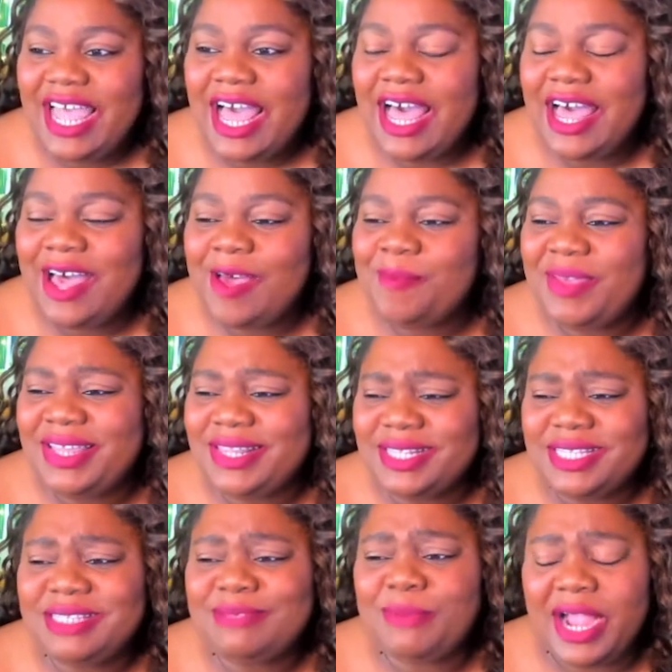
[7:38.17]
And
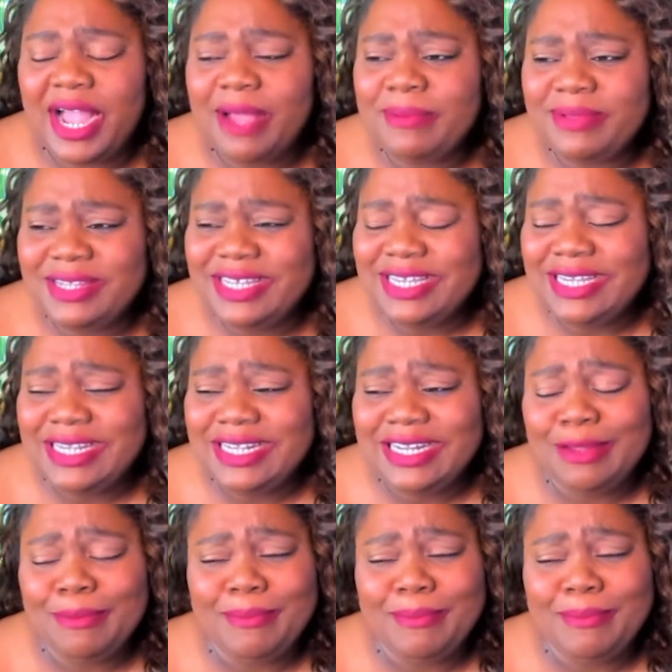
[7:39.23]
this is probably